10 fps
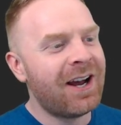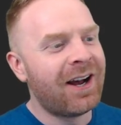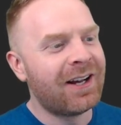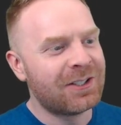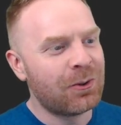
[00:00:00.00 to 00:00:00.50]

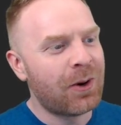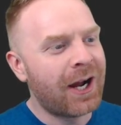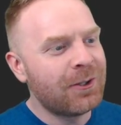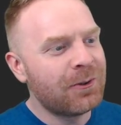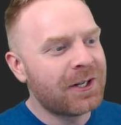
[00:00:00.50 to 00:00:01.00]
Uh, so
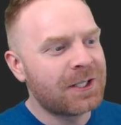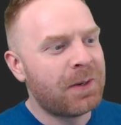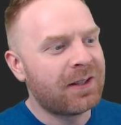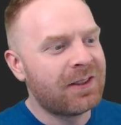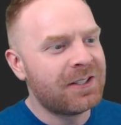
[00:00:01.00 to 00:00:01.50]
I don't
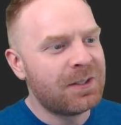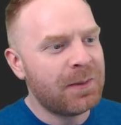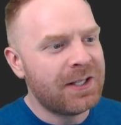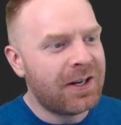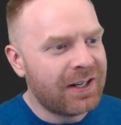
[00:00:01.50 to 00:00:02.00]
expect this to
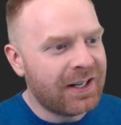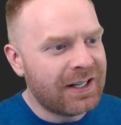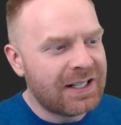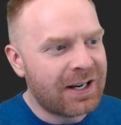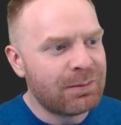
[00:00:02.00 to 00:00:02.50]
be done
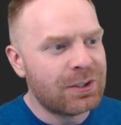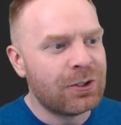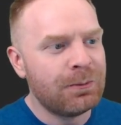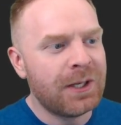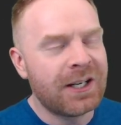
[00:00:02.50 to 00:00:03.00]
anytime
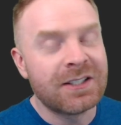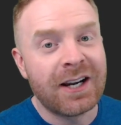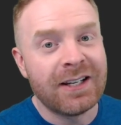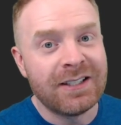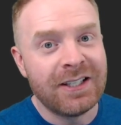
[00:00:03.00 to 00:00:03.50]
soon because
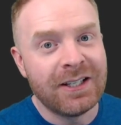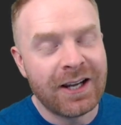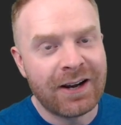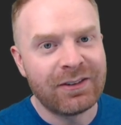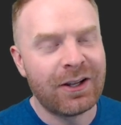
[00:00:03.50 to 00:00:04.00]
I did
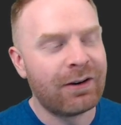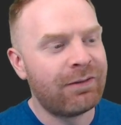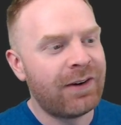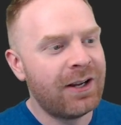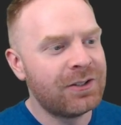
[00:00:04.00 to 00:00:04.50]
have a lot of
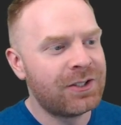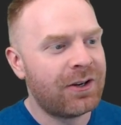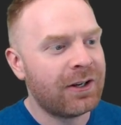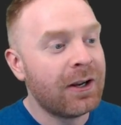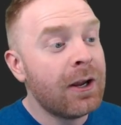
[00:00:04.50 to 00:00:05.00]
files
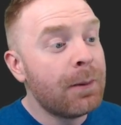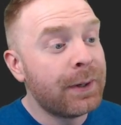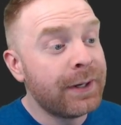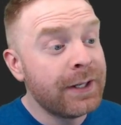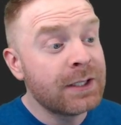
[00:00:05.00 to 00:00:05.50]
on it,
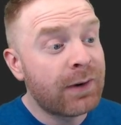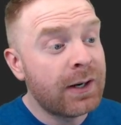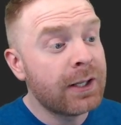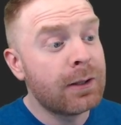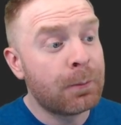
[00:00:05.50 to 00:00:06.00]
but it is
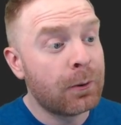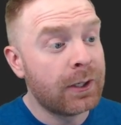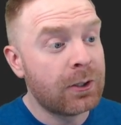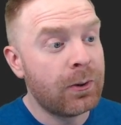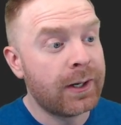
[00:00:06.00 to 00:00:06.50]
finding them
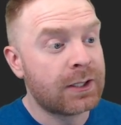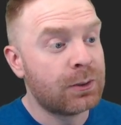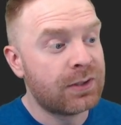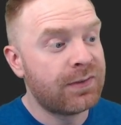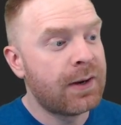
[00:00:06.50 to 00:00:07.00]
pretty quick.
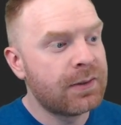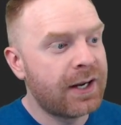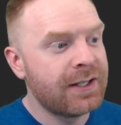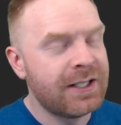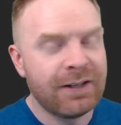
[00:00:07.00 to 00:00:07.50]
So it's found
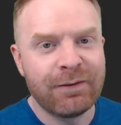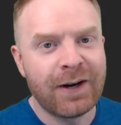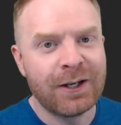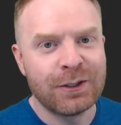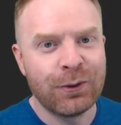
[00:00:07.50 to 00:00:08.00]
19
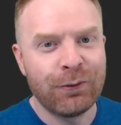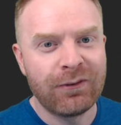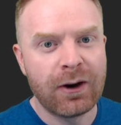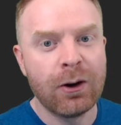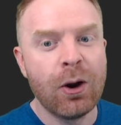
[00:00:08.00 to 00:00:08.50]
files so
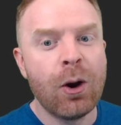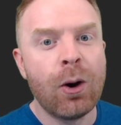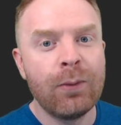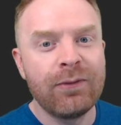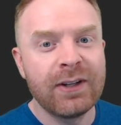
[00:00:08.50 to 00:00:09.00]
far.
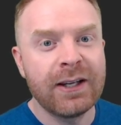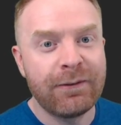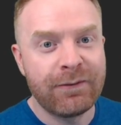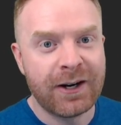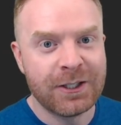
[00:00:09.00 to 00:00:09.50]
Hopefully
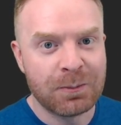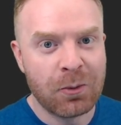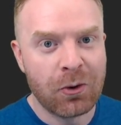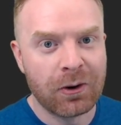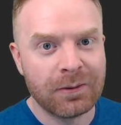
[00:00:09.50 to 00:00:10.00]
it finds
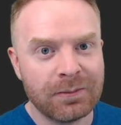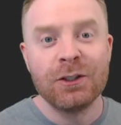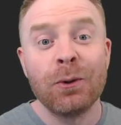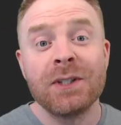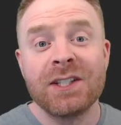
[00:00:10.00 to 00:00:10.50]
more.
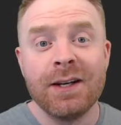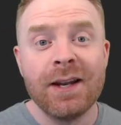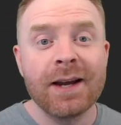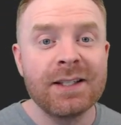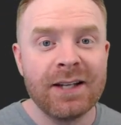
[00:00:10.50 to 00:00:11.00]
So it's the
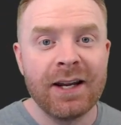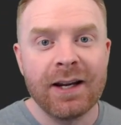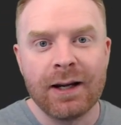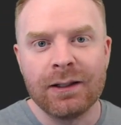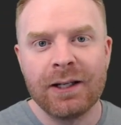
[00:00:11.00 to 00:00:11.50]
next
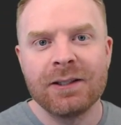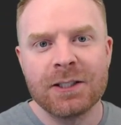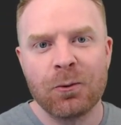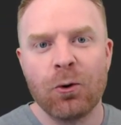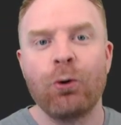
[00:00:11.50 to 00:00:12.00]
day I let
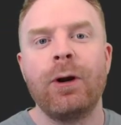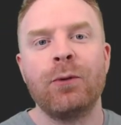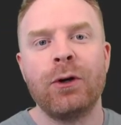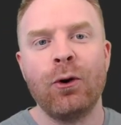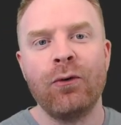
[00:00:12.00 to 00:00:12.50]
this
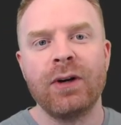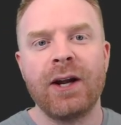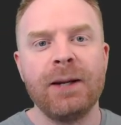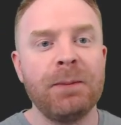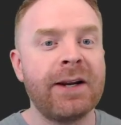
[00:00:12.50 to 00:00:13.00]
program run
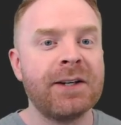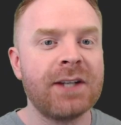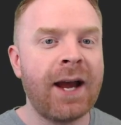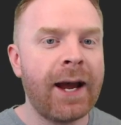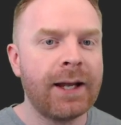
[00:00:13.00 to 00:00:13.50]
overnight
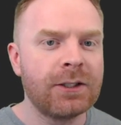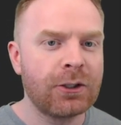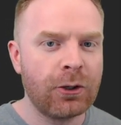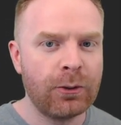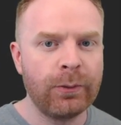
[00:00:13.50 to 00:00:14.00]
because it had
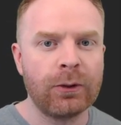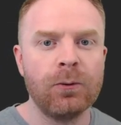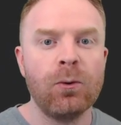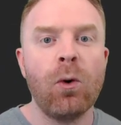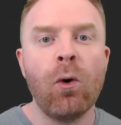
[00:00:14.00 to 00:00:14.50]
to comb
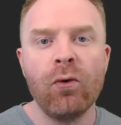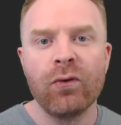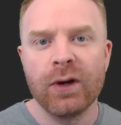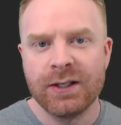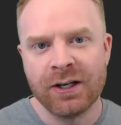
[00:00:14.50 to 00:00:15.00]
through
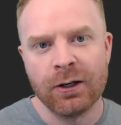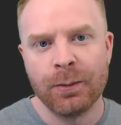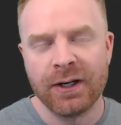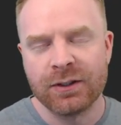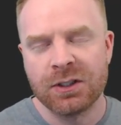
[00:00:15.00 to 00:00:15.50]
over a
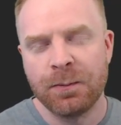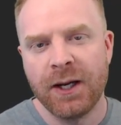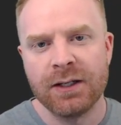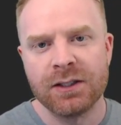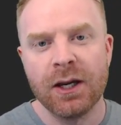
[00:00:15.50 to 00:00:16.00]
terabyte of
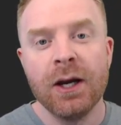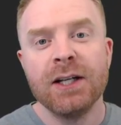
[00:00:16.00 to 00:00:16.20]
space.